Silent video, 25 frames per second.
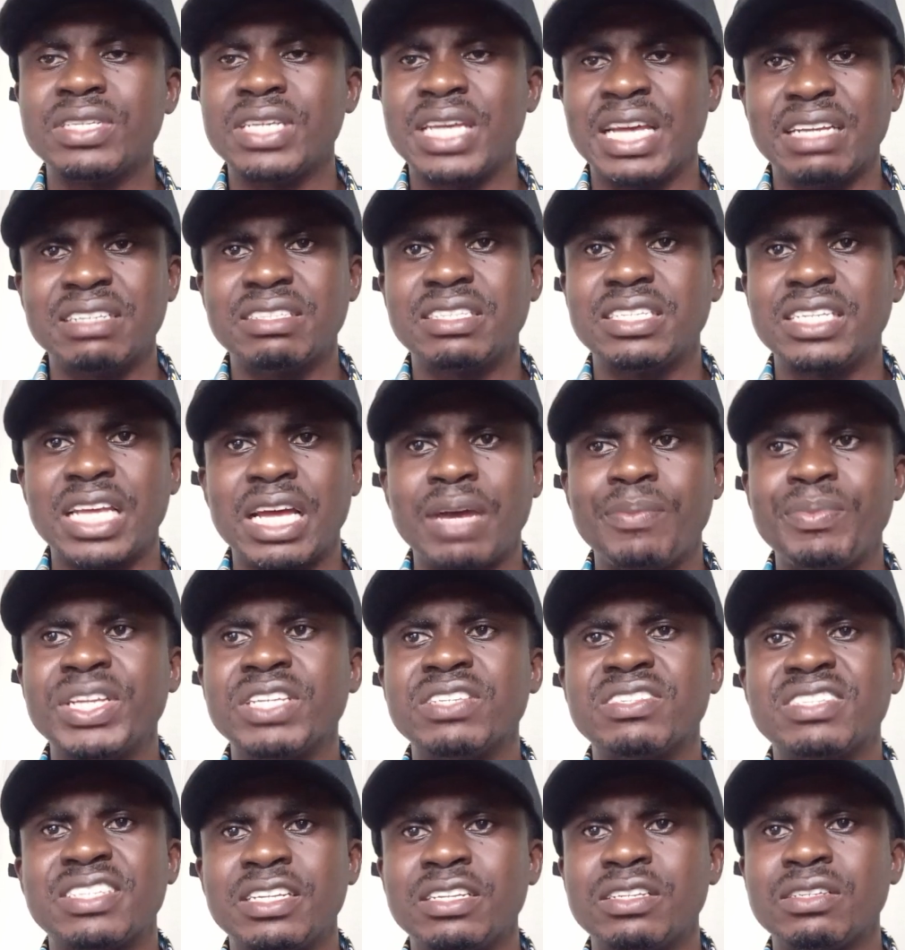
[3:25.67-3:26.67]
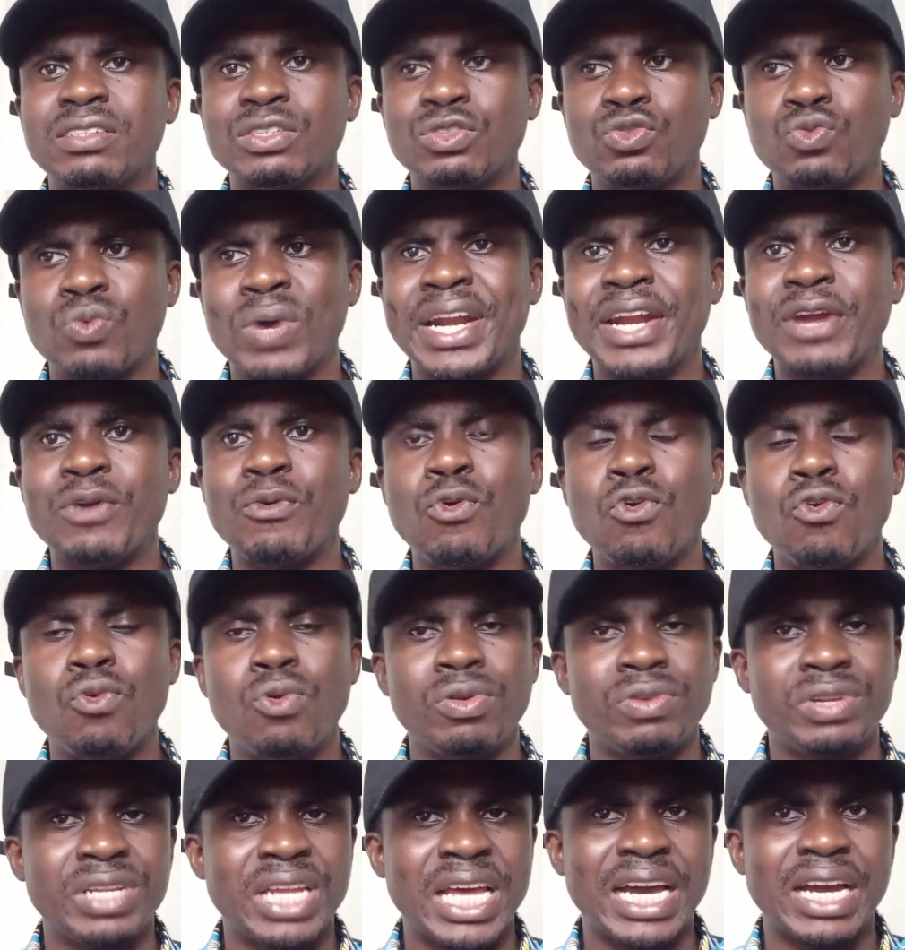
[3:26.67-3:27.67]
Yes, still it will
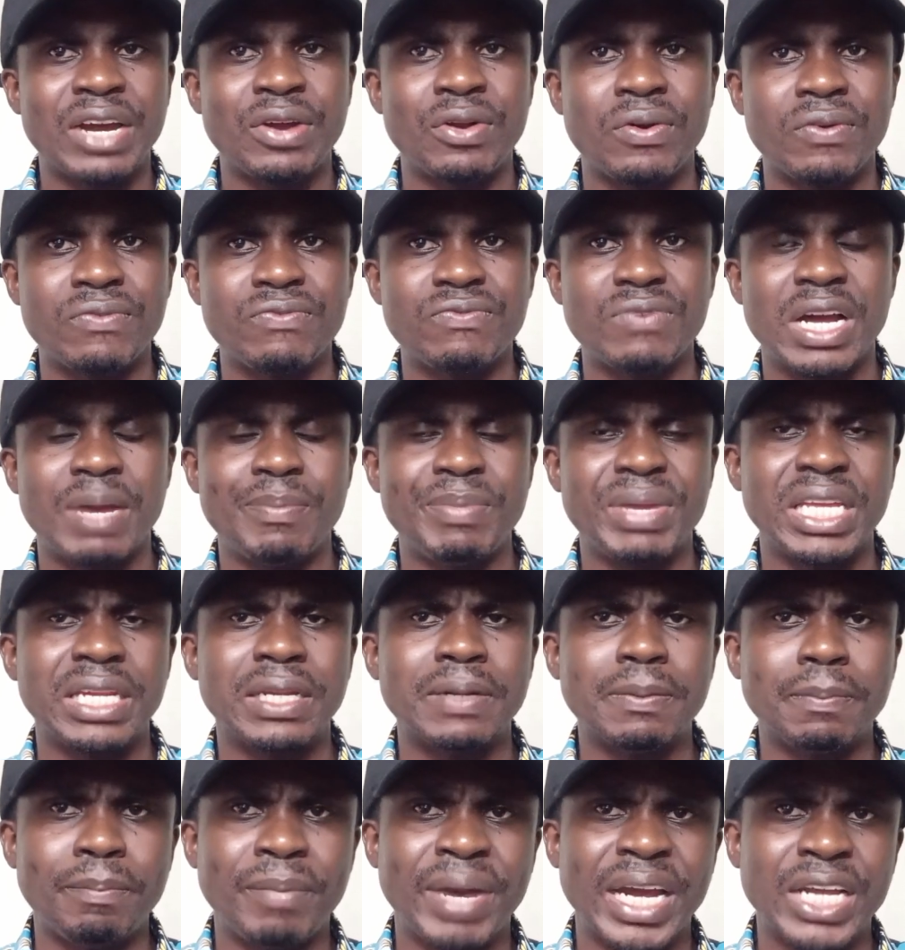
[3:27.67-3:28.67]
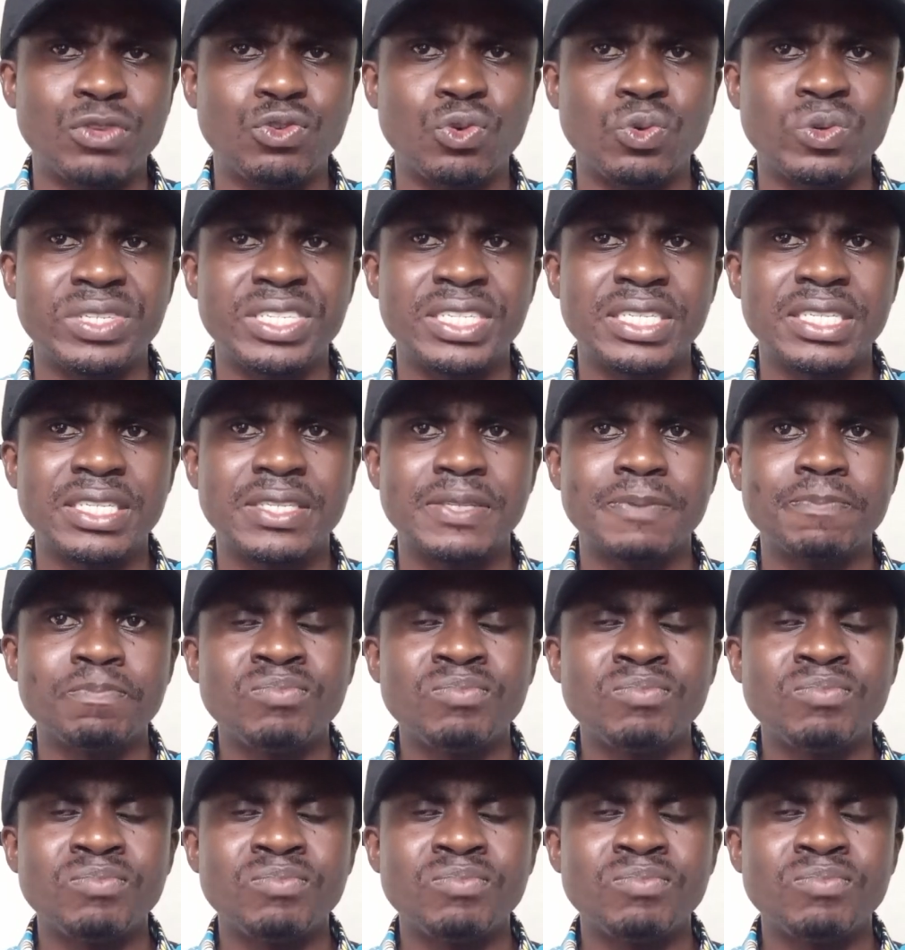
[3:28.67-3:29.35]
undergo that kind of, mitosis,